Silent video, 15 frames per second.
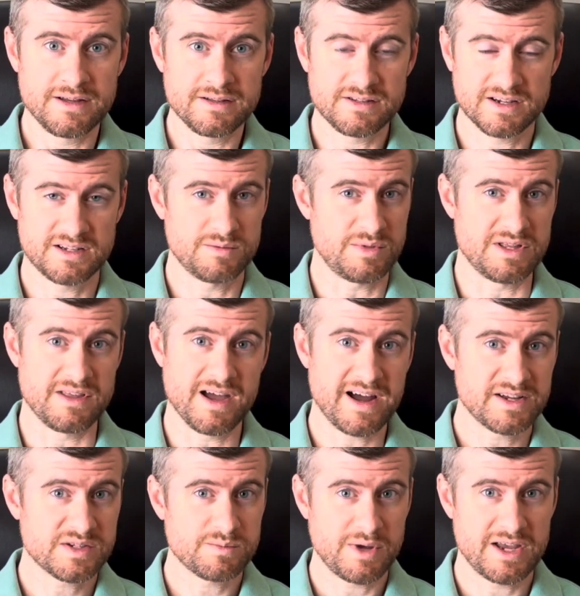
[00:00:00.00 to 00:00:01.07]
So it could be the
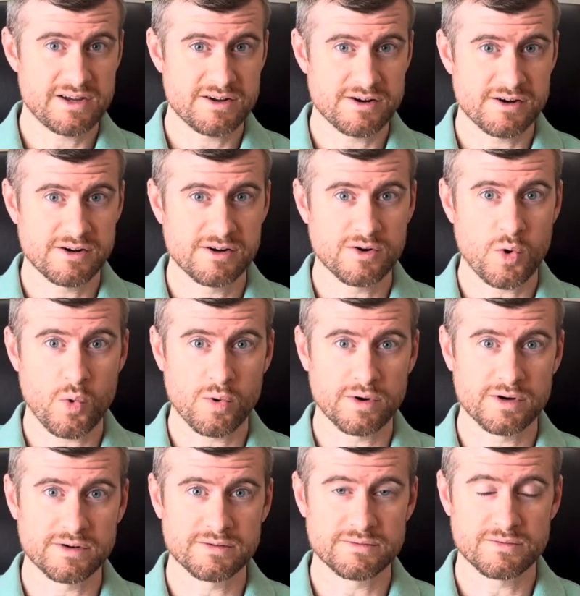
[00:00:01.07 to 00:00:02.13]
ice maker,
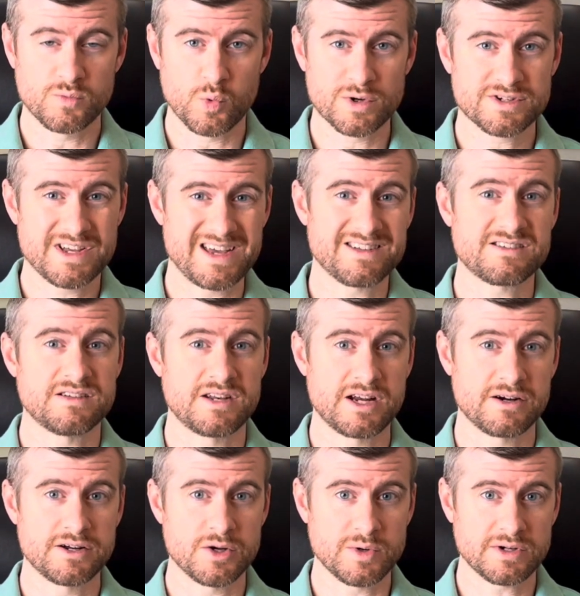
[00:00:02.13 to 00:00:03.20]
or worst case
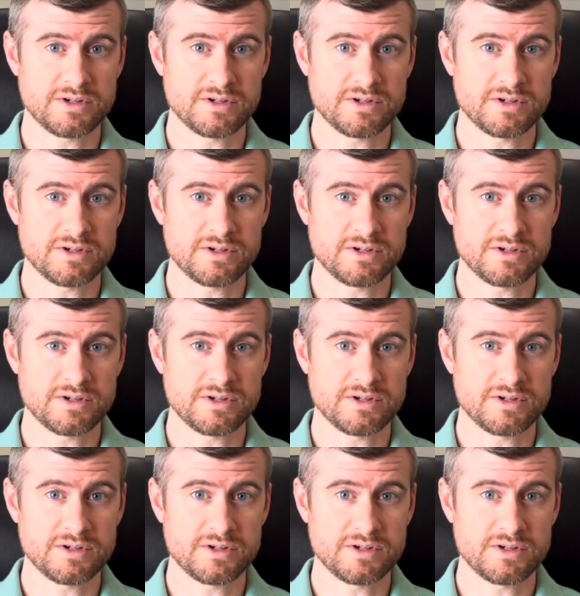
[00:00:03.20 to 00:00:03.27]
scenario,